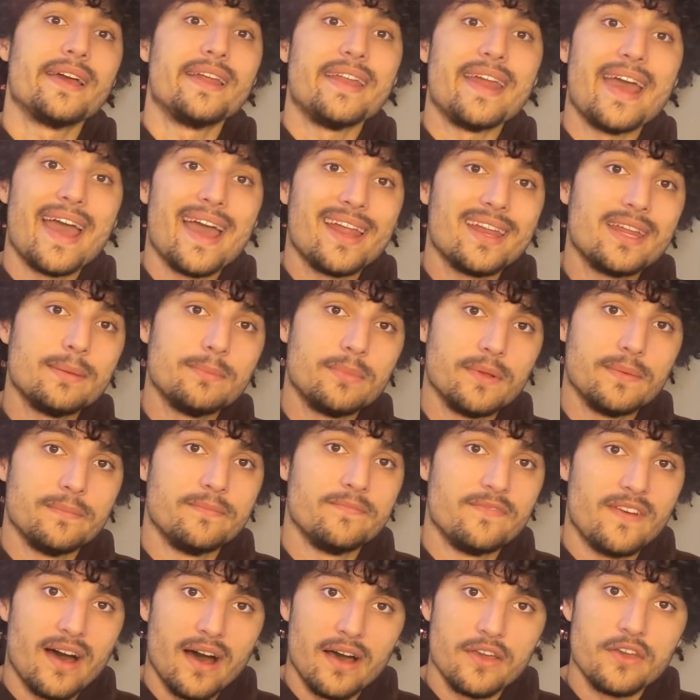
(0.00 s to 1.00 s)
and any
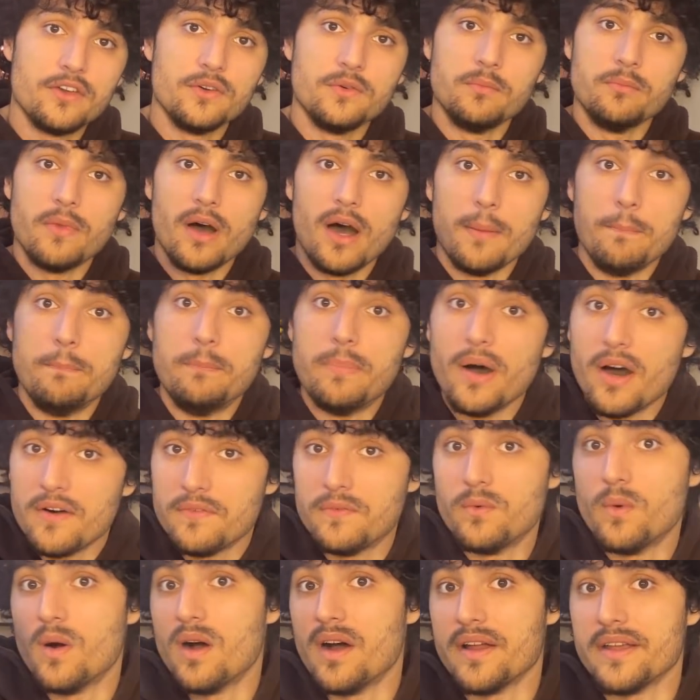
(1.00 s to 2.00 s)
value
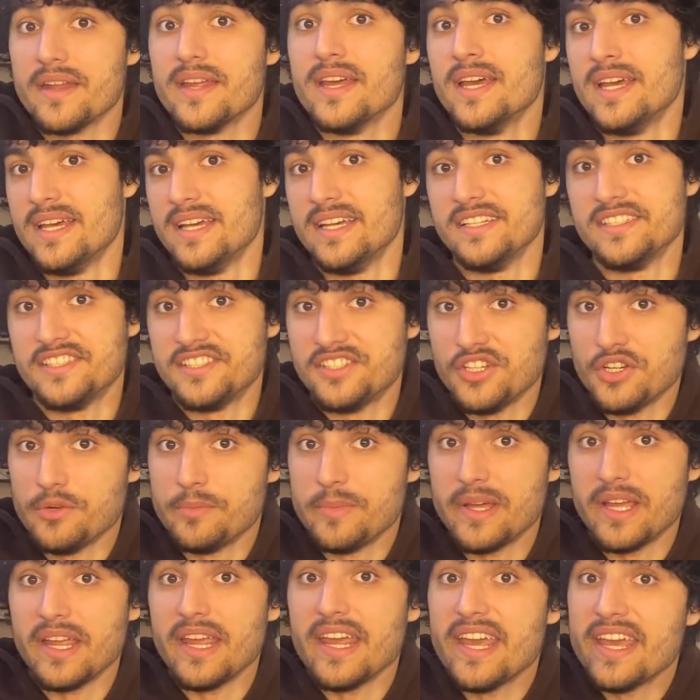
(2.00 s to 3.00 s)
above 1 is
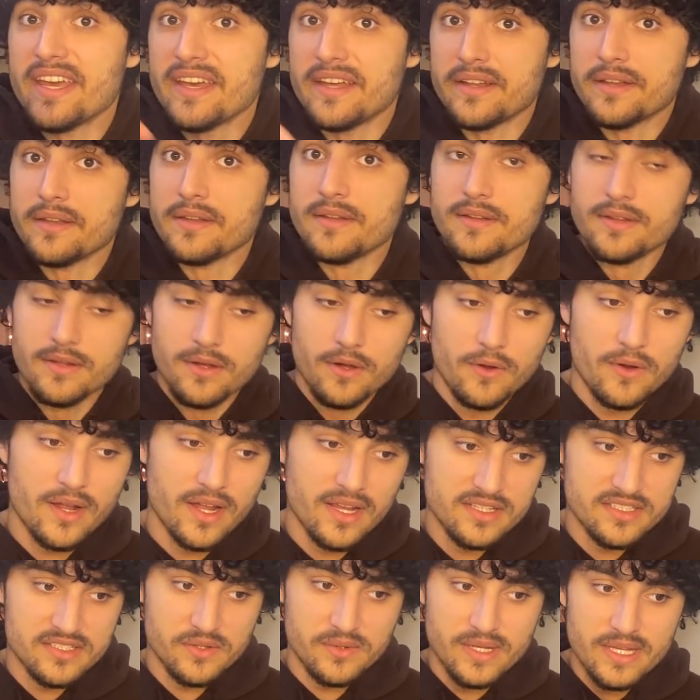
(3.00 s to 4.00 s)
zooming in.
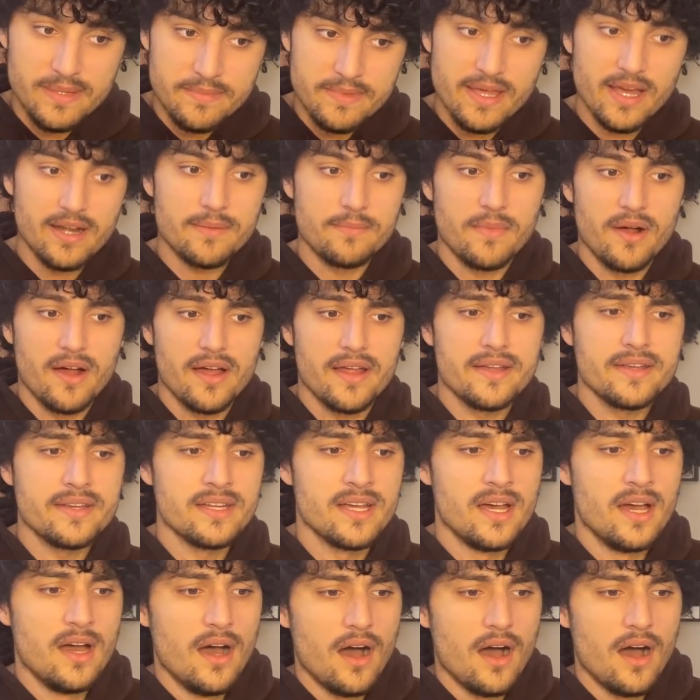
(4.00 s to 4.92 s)
Okay, so keep that in mind.